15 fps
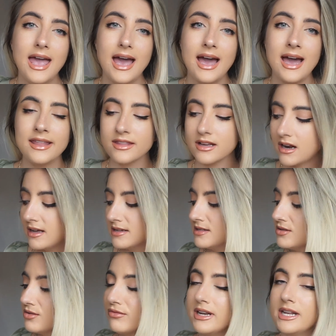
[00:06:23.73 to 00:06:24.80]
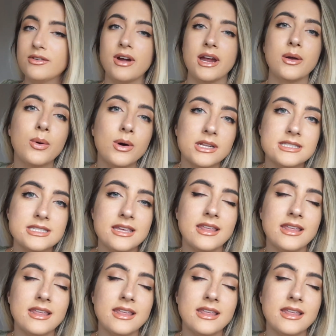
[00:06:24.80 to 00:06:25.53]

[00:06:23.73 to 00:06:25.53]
and the glasses are really great quality.